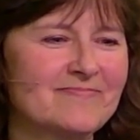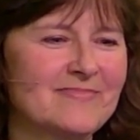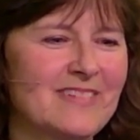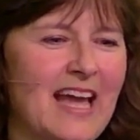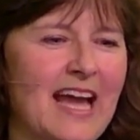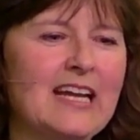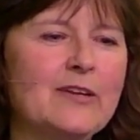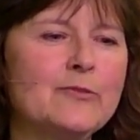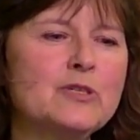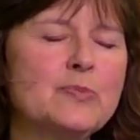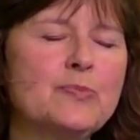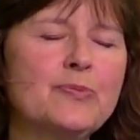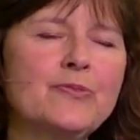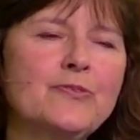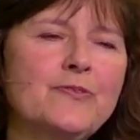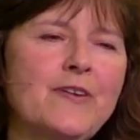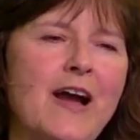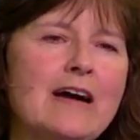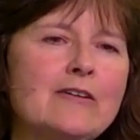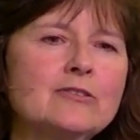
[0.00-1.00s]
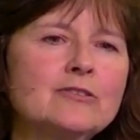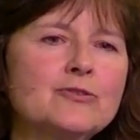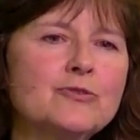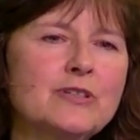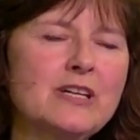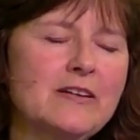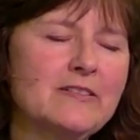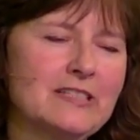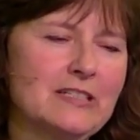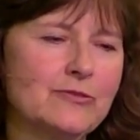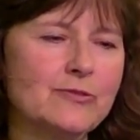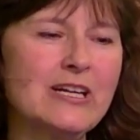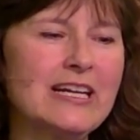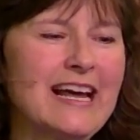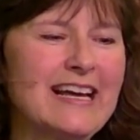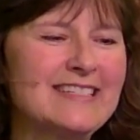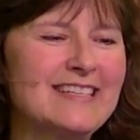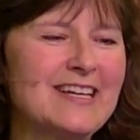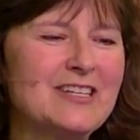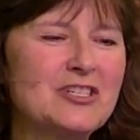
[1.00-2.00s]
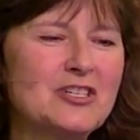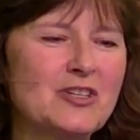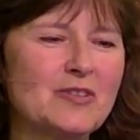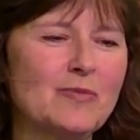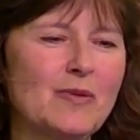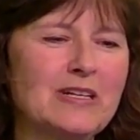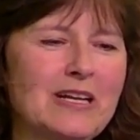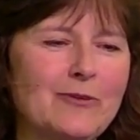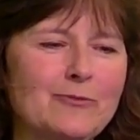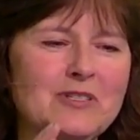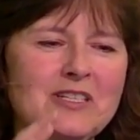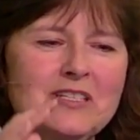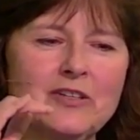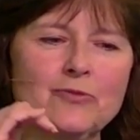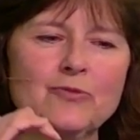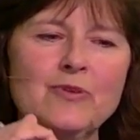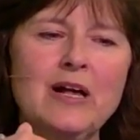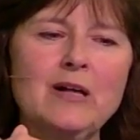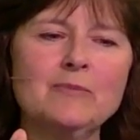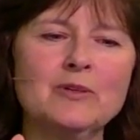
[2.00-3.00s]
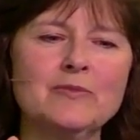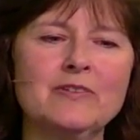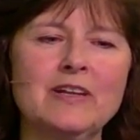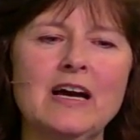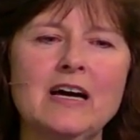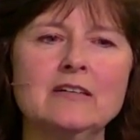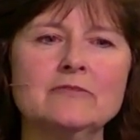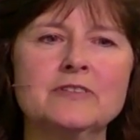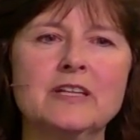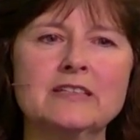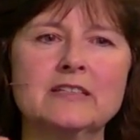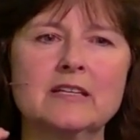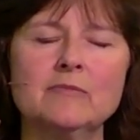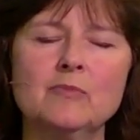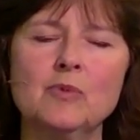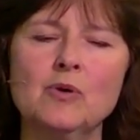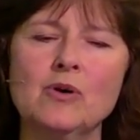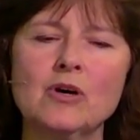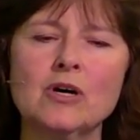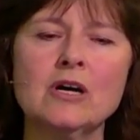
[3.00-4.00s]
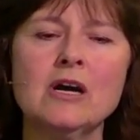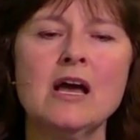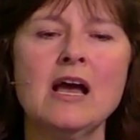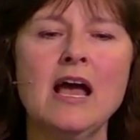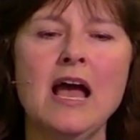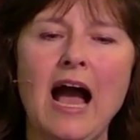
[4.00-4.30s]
And it was a profound realization when I was in the realm of love that the more